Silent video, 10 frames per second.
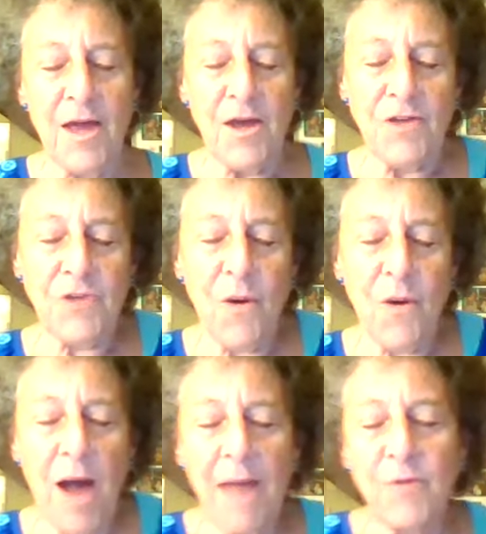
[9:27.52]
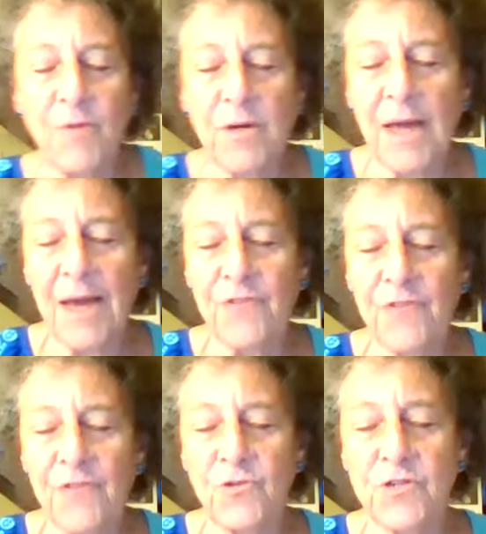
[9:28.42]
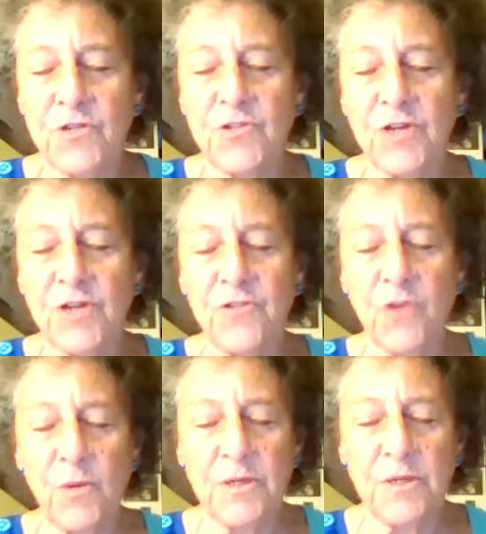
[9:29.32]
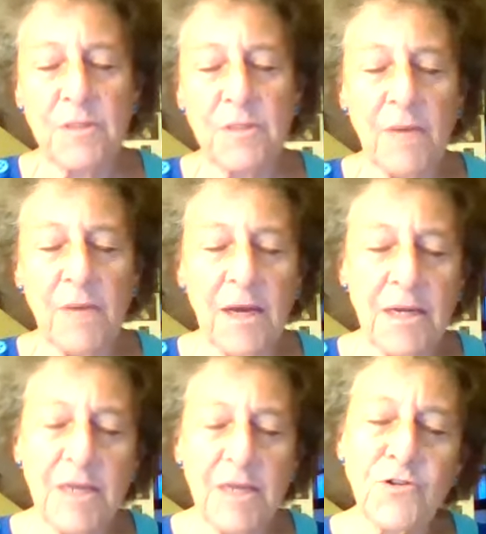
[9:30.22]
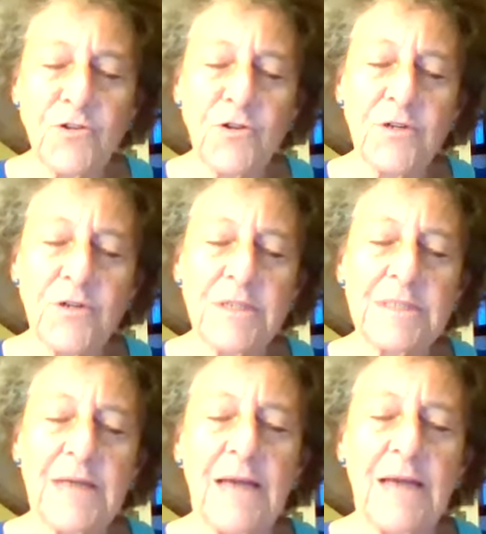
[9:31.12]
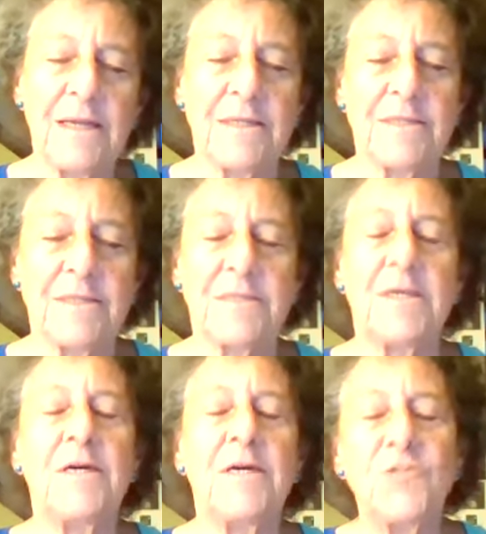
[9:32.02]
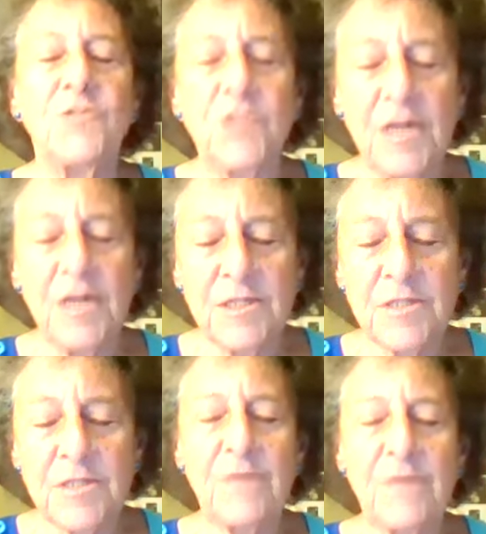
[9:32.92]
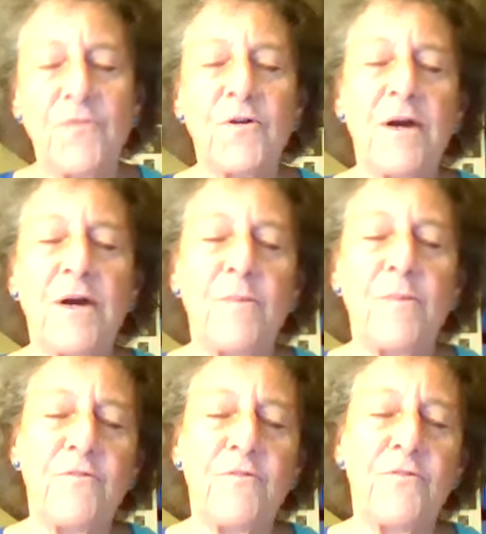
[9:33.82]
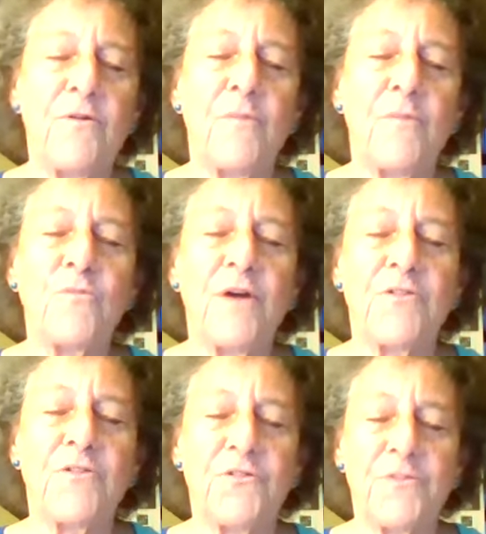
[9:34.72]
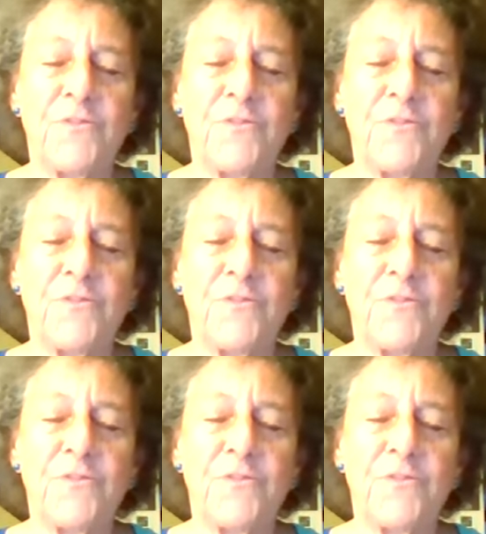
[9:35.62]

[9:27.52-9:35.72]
So I'm going to ask you to just go into some kind of internal silence, just for a couple of breaths,